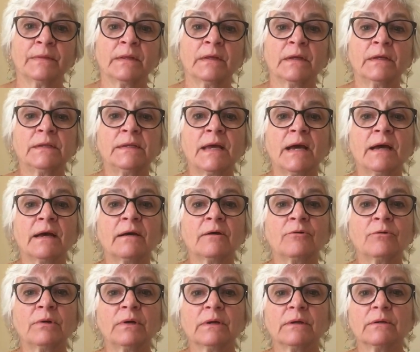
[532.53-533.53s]
And
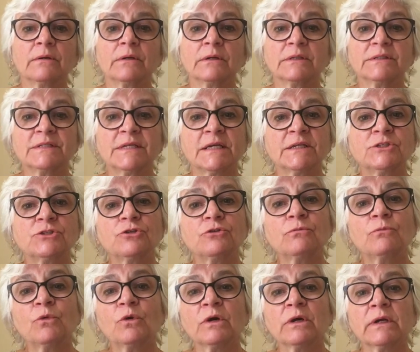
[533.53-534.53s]
now, take 2
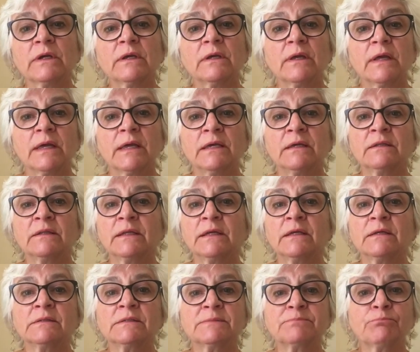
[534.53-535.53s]
more
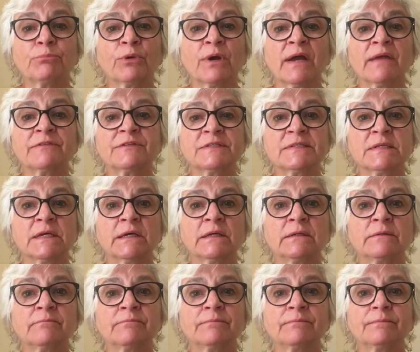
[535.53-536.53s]
healing breaths
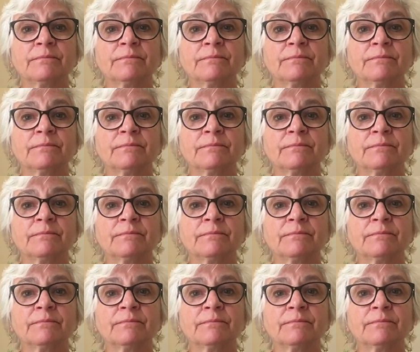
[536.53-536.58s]
in